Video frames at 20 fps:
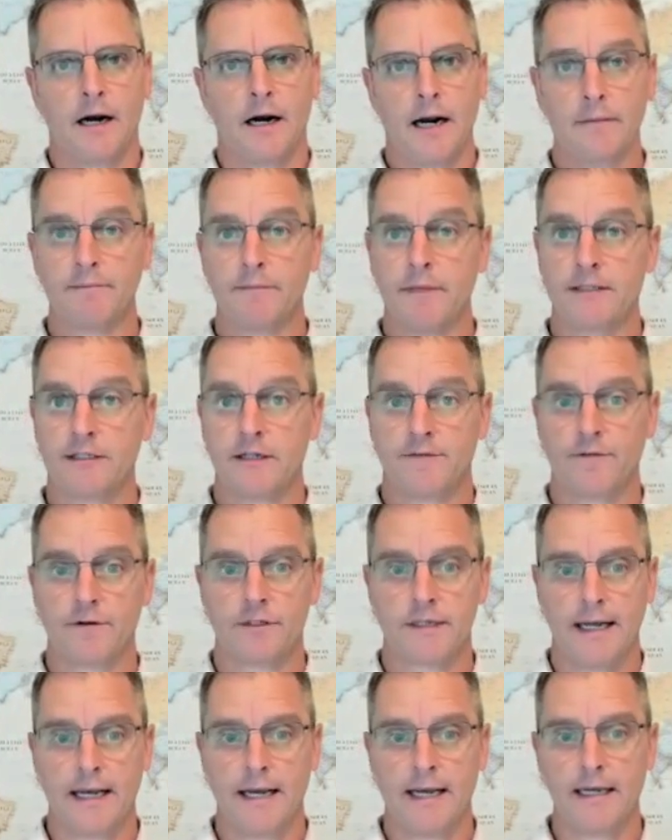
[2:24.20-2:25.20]
All right, that's it
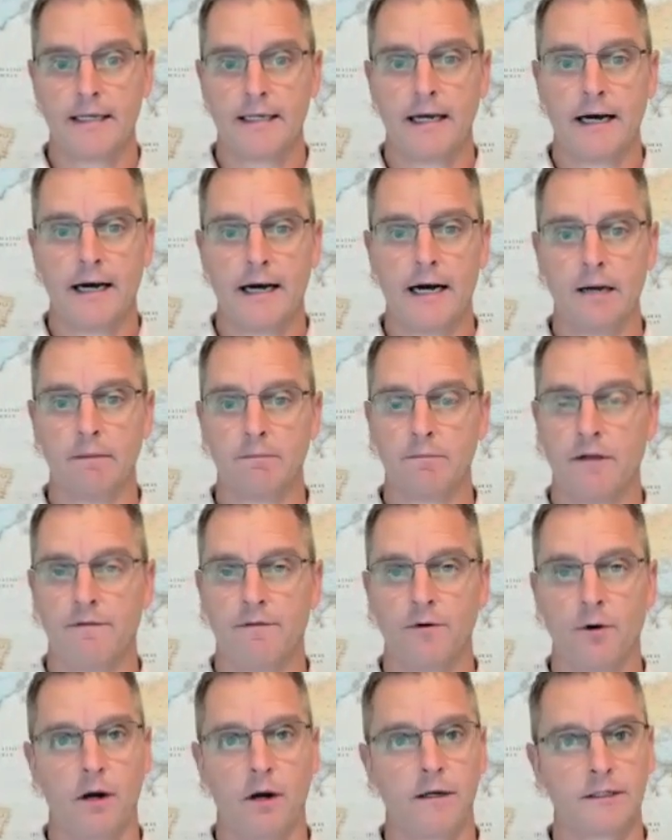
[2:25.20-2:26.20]
for today.
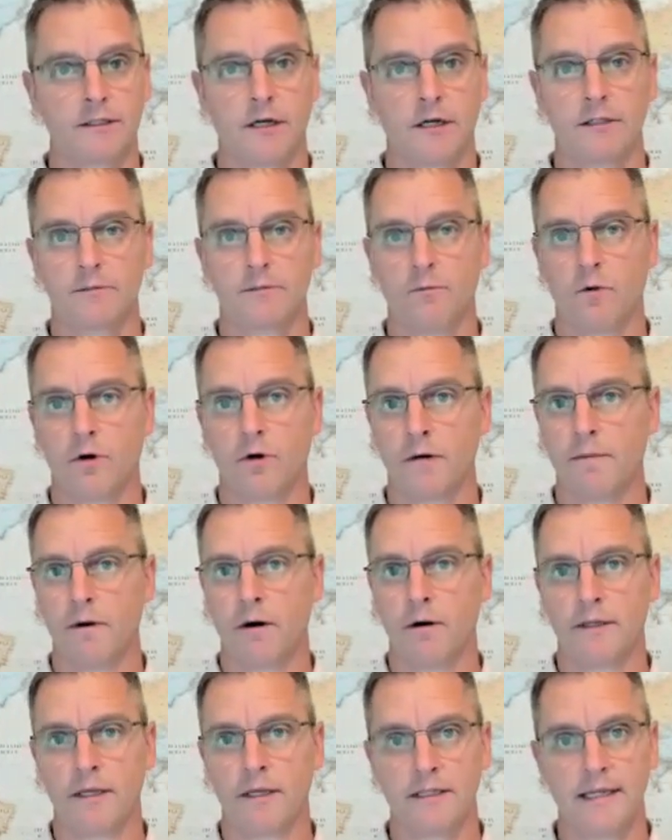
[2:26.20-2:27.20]
If you want to discuss more
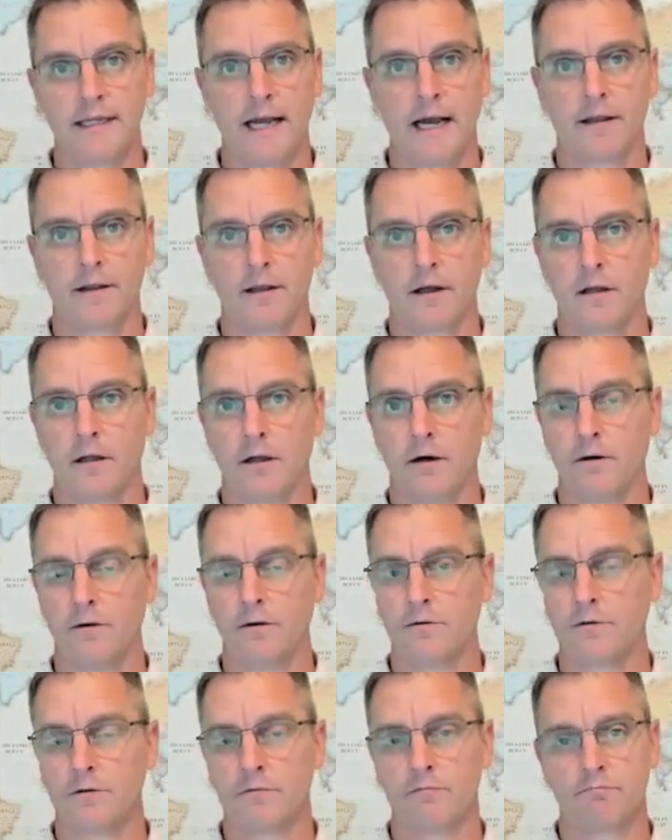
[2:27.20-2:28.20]
about the attack of the
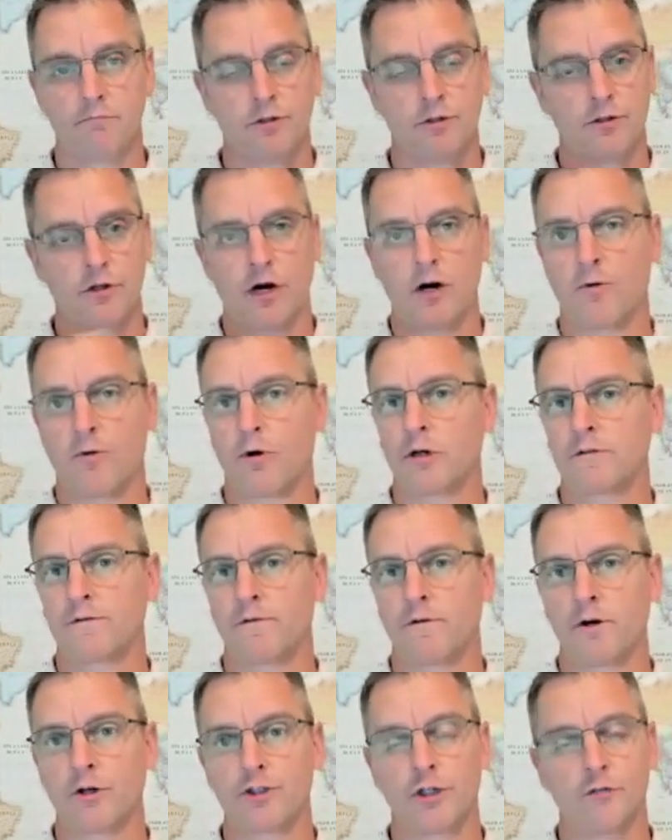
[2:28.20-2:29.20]
clones, Star
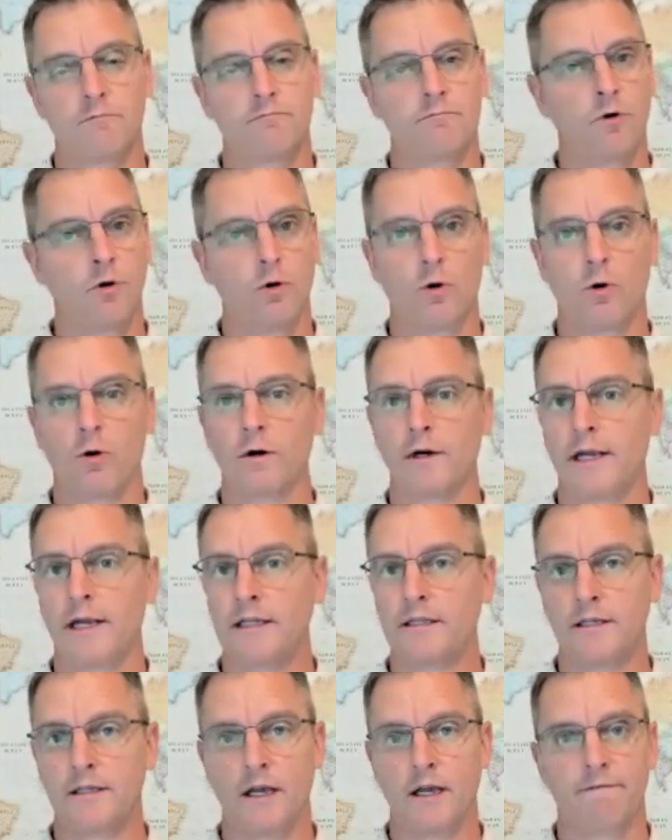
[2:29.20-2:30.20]
Wars version, or
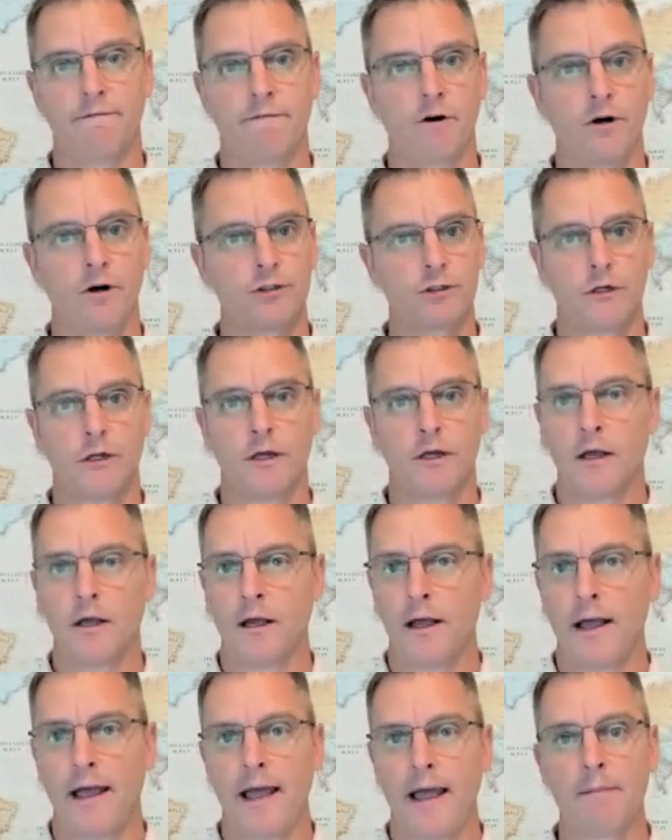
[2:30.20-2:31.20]
ETF version,
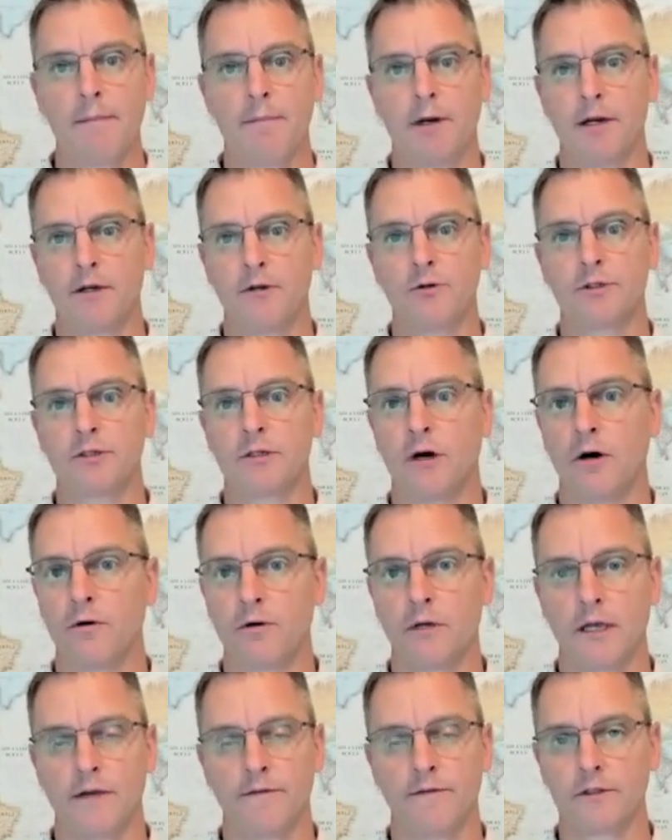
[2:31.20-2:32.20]
happy to do
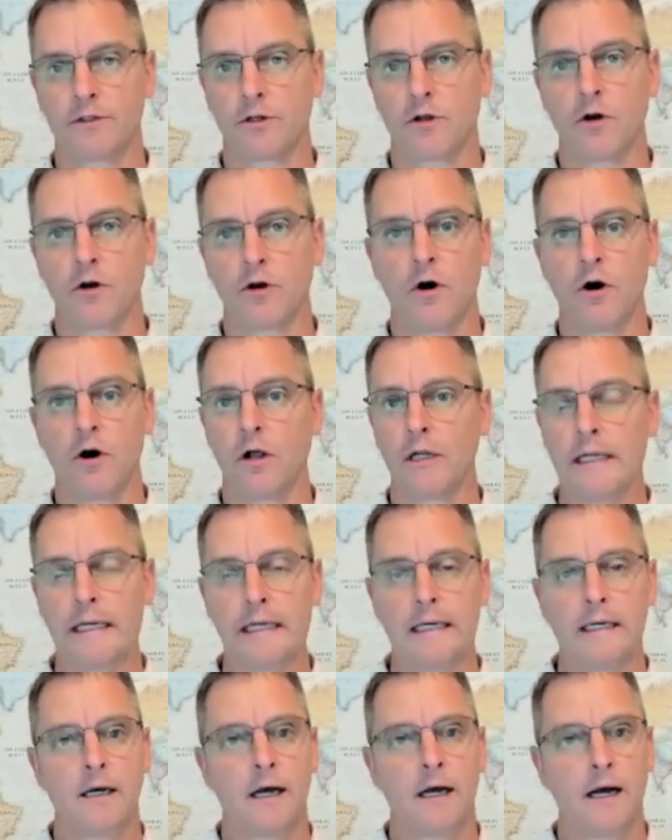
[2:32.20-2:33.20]
so. Give us a
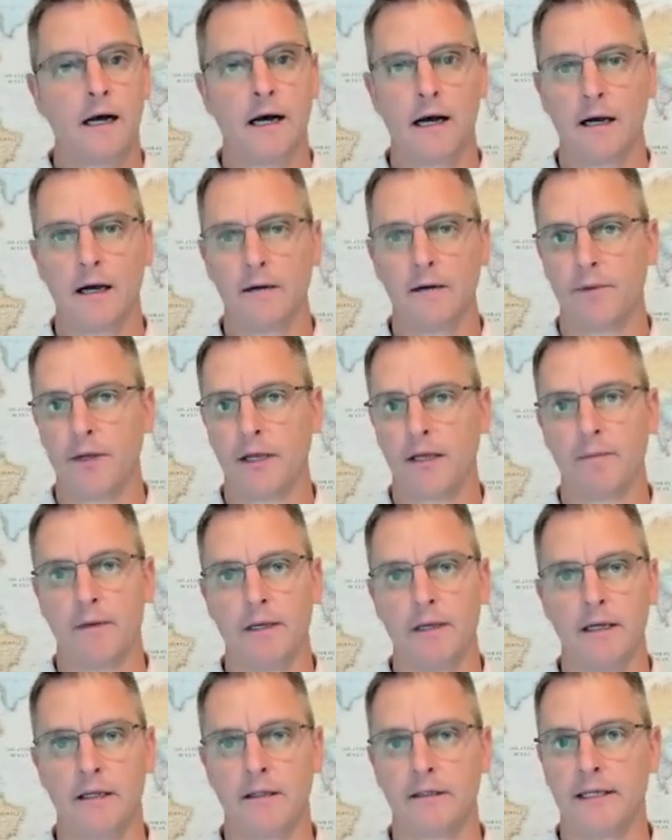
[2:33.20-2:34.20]
call,
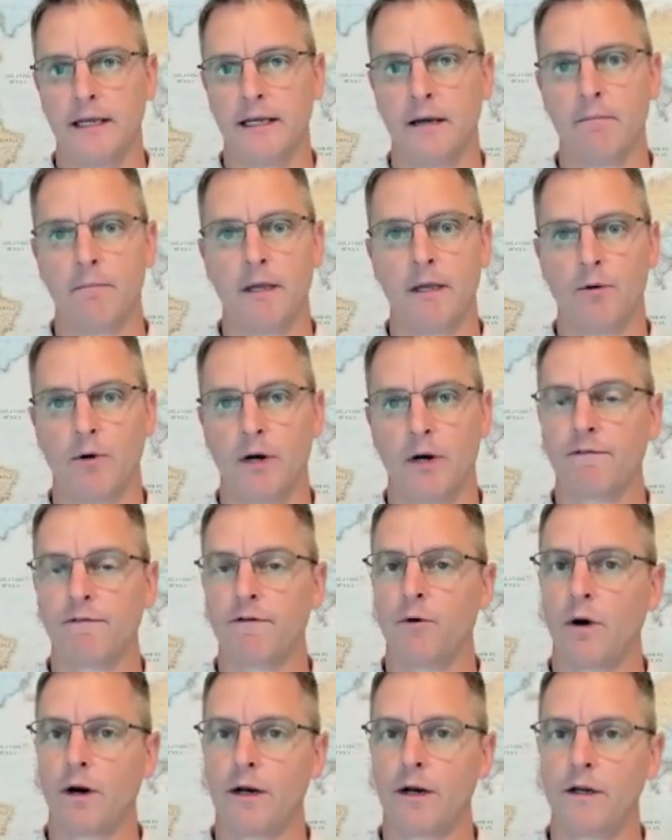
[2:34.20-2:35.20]
ping me, DM me,
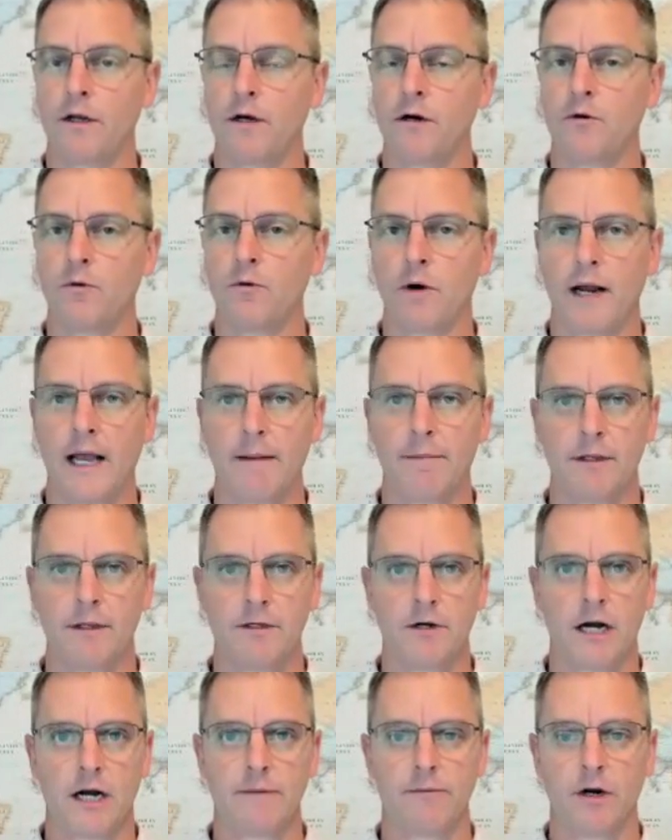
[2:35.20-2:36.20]
whatever you want to do. We're
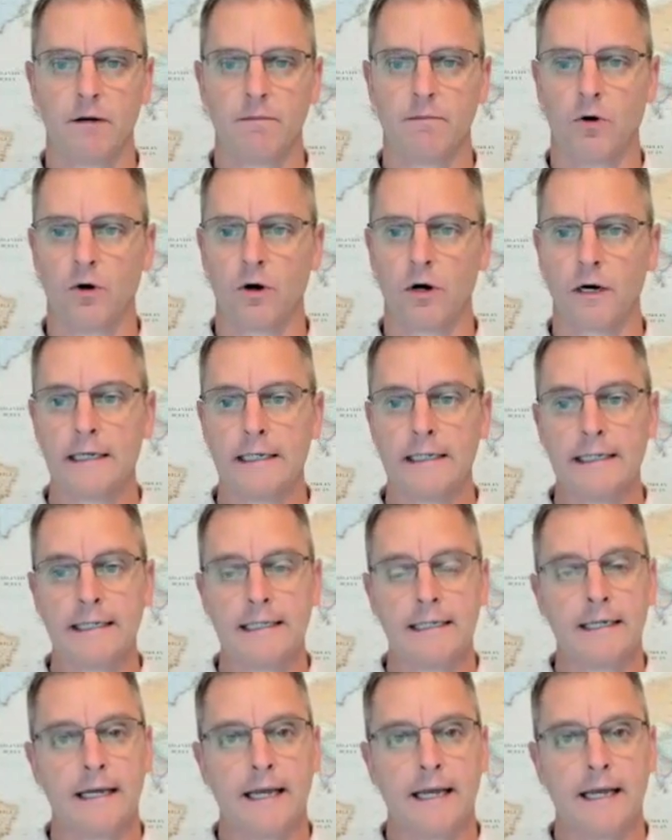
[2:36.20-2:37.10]
happy to talk about it more.